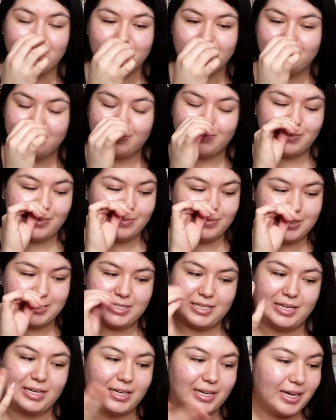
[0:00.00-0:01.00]
I'm just
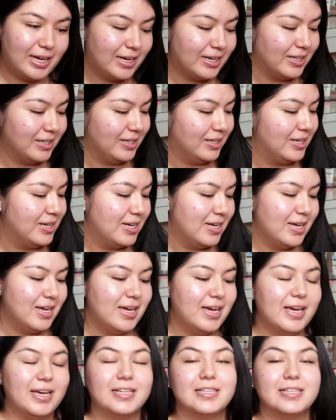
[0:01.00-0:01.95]
gonna get it and